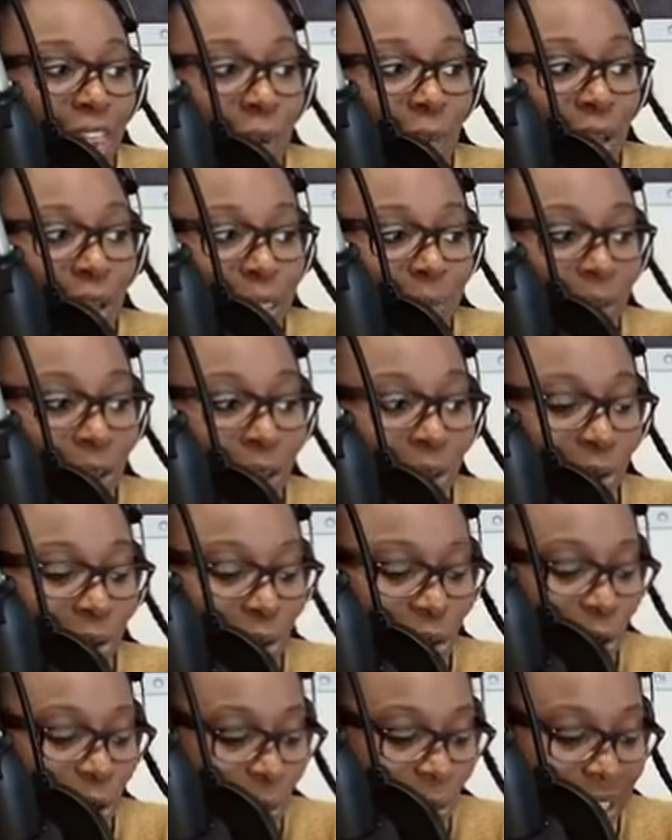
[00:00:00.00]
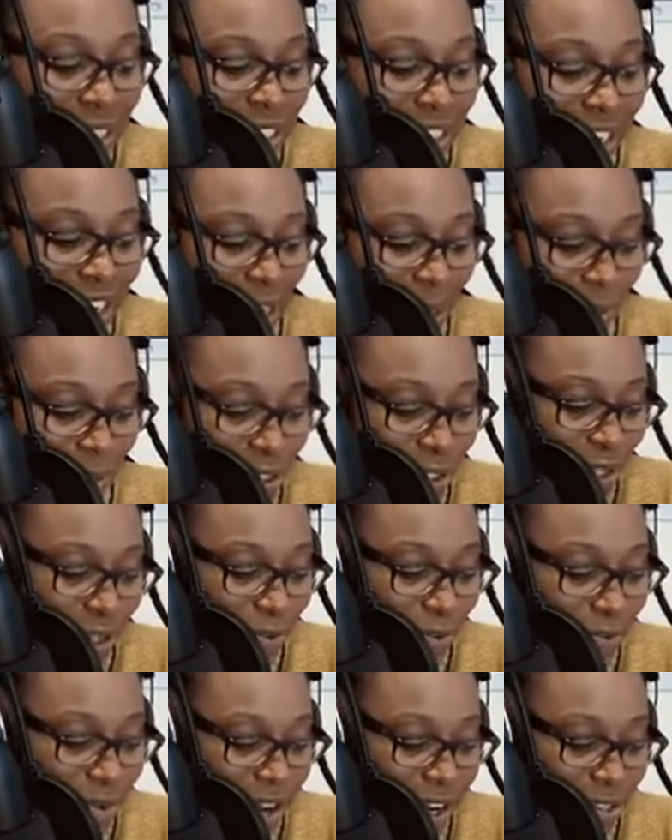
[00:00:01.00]
person might not know which language you're
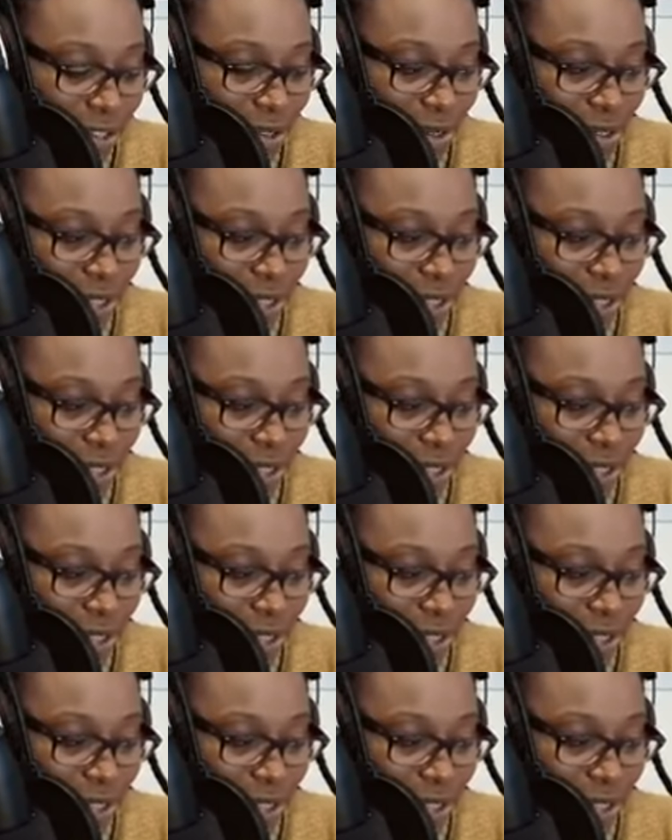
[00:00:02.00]
referring to.